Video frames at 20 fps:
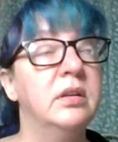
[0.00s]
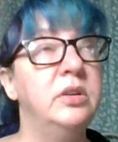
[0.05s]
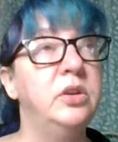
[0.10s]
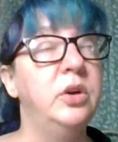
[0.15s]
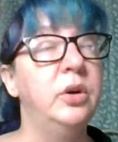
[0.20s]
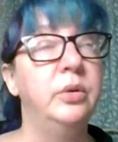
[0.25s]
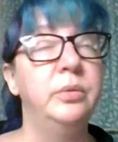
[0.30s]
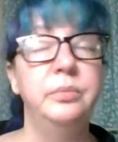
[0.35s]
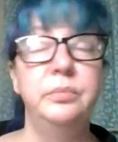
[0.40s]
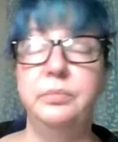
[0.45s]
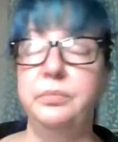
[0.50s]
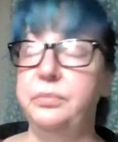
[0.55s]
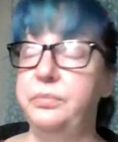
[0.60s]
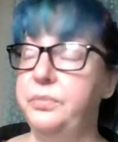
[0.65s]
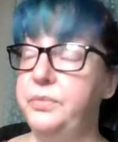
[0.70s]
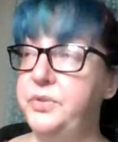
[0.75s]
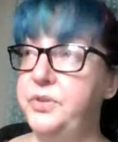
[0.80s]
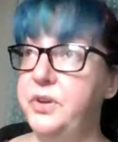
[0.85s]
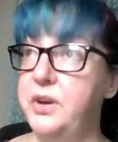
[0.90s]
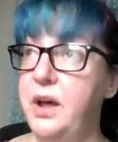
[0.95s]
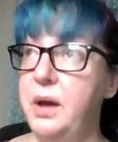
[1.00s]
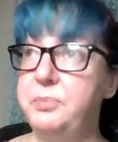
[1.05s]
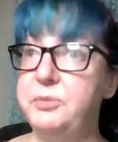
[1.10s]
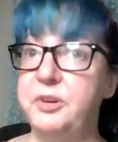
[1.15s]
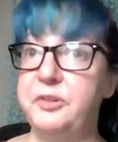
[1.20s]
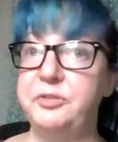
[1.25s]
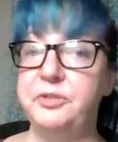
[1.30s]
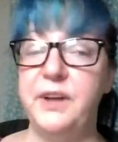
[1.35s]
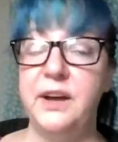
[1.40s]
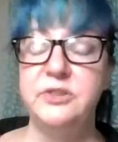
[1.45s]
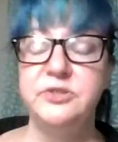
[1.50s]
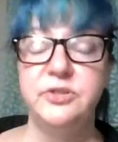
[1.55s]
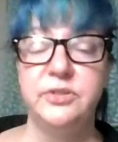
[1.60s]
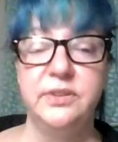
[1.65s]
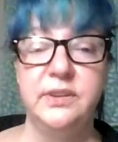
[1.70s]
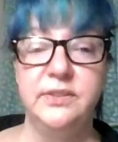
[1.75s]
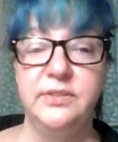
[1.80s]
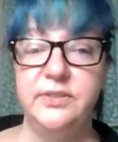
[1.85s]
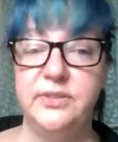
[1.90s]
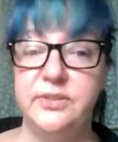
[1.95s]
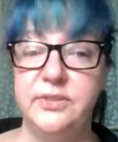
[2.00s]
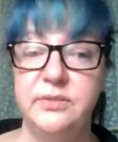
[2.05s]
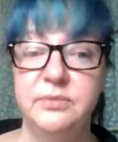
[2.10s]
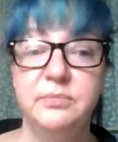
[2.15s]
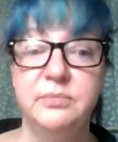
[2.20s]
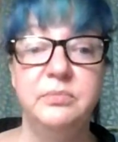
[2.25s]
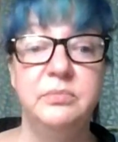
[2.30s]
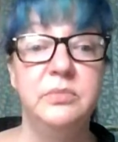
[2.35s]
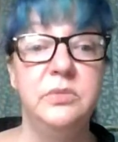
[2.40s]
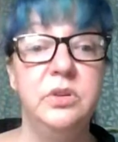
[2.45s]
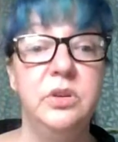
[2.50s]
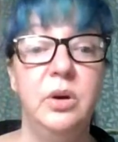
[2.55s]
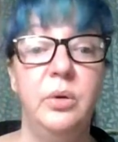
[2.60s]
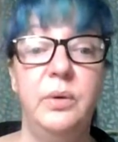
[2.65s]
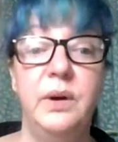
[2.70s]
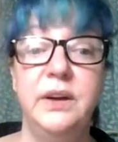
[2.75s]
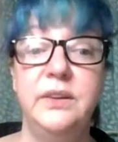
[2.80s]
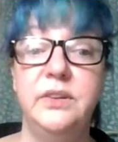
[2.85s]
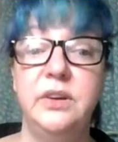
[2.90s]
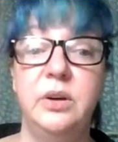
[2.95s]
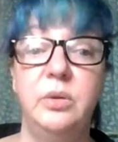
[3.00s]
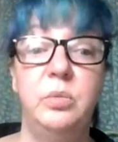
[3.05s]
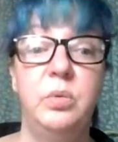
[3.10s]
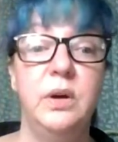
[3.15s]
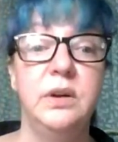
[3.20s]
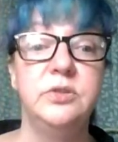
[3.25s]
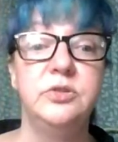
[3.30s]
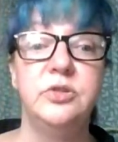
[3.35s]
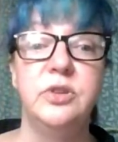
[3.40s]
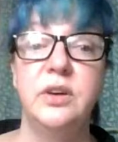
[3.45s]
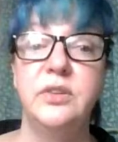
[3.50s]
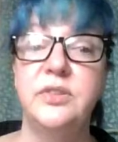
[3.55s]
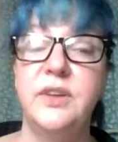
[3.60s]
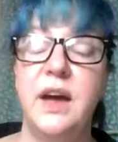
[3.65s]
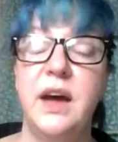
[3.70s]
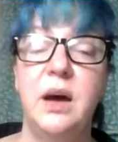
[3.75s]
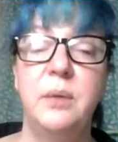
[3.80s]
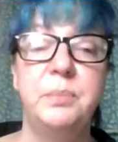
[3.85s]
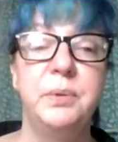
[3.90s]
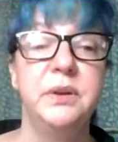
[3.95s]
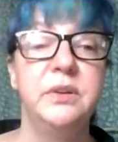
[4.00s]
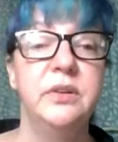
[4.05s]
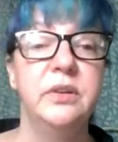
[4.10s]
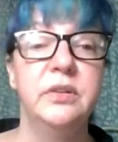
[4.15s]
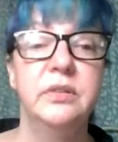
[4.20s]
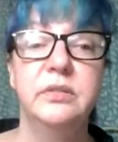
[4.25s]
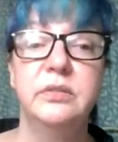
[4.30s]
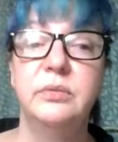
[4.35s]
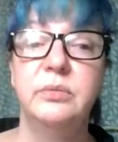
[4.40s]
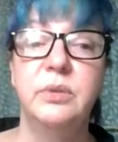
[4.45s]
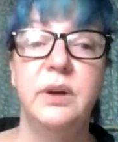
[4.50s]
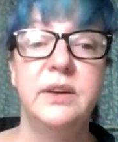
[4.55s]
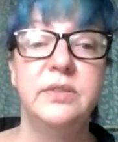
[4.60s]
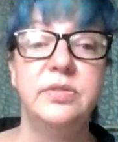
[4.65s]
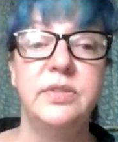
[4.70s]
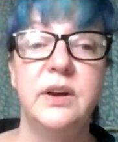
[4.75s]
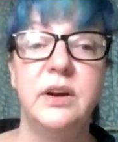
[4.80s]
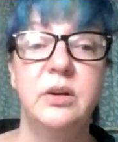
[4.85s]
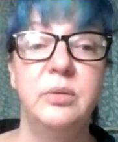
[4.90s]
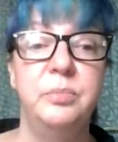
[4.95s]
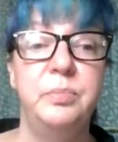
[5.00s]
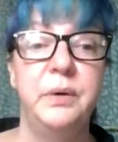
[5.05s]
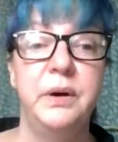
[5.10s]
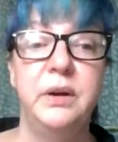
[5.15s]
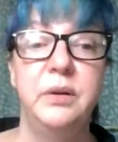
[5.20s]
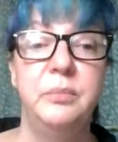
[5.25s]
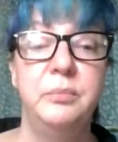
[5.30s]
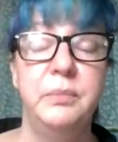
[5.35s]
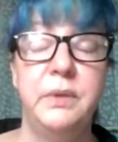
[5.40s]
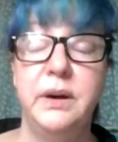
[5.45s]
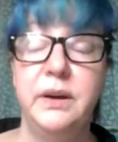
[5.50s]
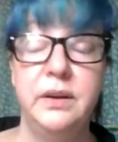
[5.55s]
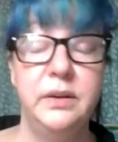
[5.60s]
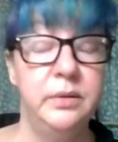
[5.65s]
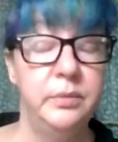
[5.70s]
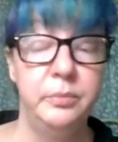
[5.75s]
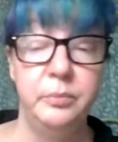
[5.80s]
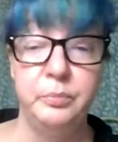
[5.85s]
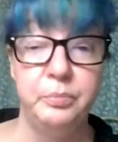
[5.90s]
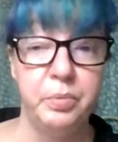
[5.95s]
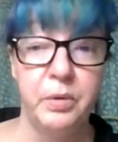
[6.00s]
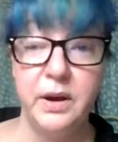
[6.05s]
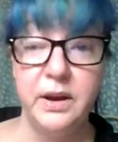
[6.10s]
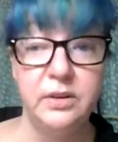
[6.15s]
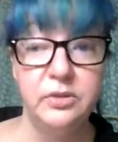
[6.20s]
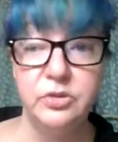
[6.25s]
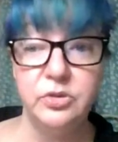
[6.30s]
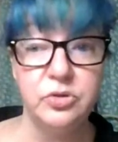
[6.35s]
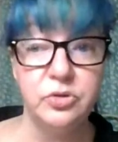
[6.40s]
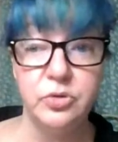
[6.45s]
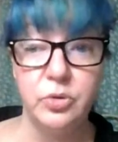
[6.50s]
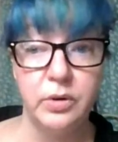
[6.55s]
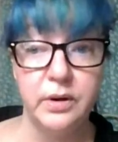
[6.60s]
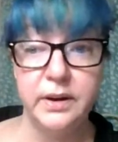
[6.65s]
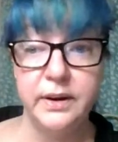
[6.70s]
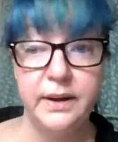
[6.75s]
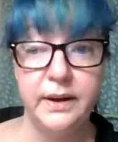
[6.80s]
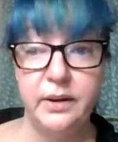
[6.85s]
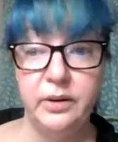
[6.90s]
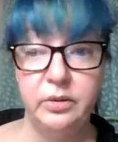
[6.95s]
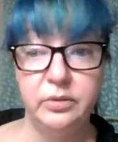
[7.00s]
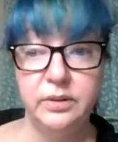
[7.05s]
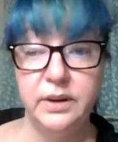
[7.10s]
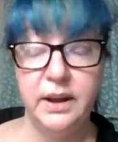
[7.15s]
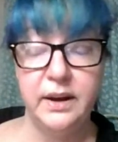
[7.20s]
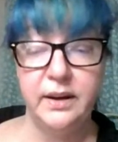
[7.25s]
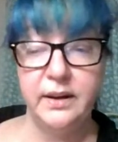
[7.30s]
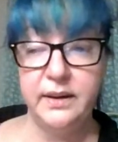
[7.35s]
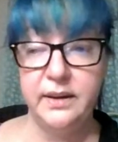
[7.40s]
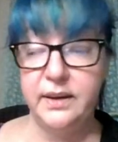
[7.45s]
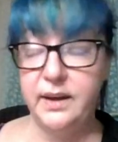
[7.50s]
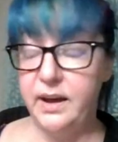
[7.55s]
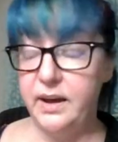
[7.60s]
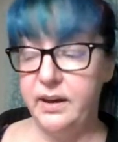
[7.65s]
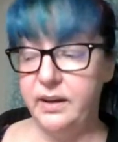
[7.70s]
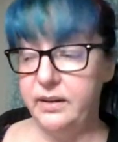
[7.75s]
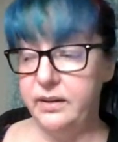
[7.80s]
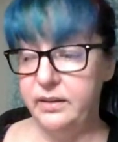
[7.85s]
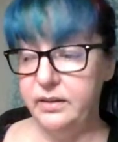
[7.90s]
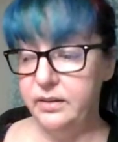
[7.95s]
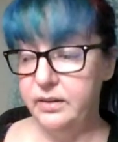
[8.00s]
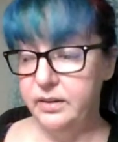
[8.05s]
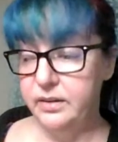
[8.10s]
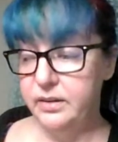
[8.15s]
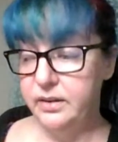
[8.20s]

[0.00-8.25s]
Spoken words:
Nope. Synaptic flatulence. No idea what just happened right there, but my brain just shorted out and I had